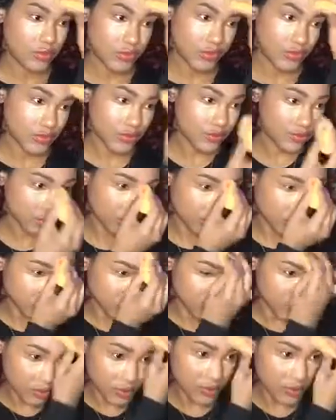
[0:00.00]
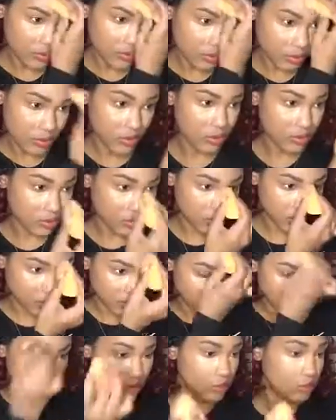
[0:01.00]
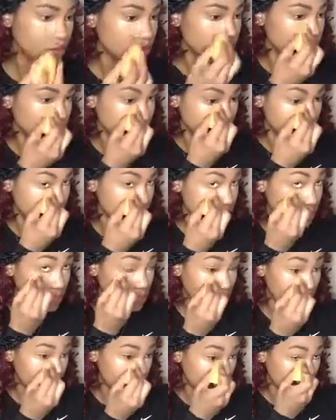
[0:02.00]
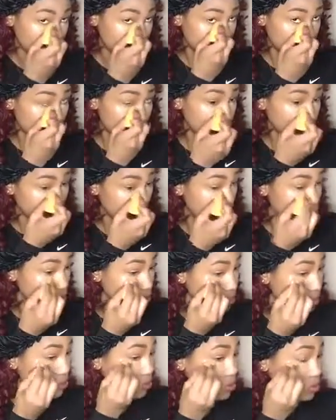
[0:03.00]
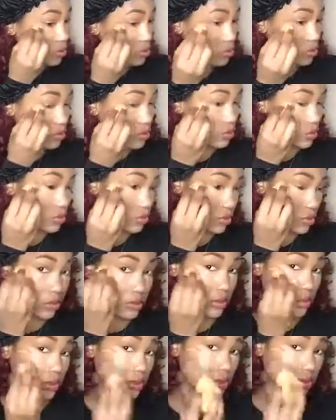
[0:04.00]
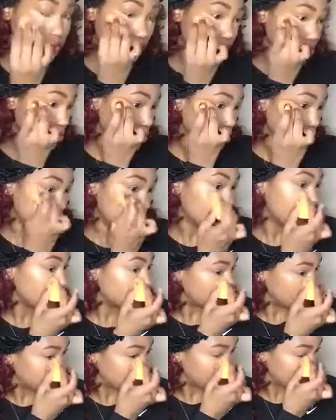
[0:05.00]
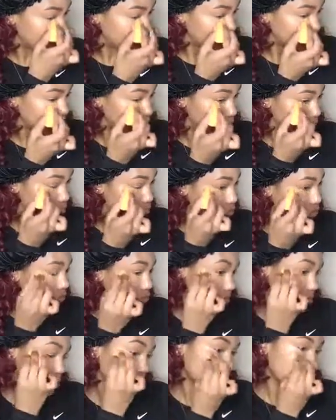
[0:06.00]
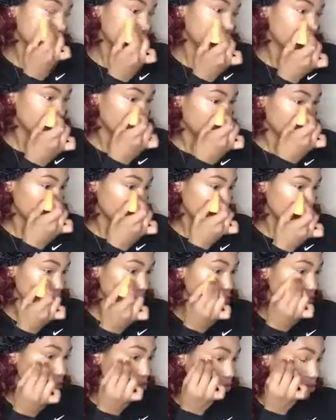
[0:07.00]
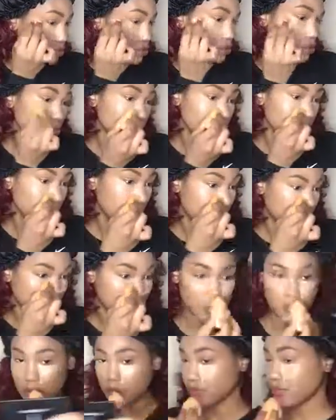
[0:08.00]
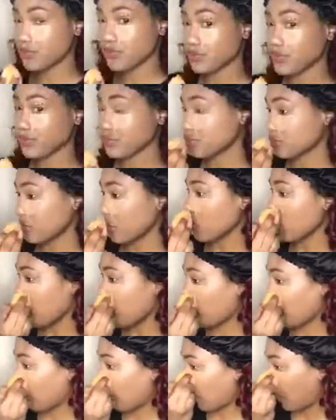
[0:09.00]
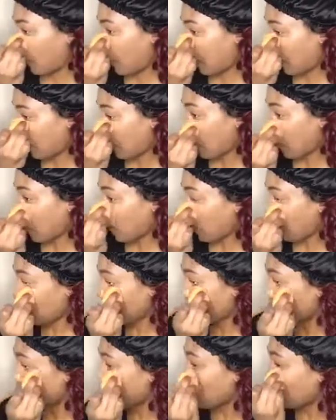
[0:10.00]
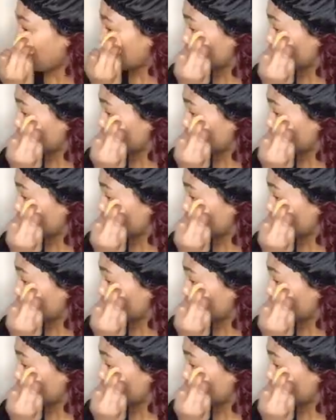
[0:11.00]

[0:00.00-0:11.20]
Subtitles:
bridge of my nose, onto my forehead, and I'm going to finish off with under my eyes. You want to make sure your highlight is very seamless. You want to make sure you blend it out very good, because you don't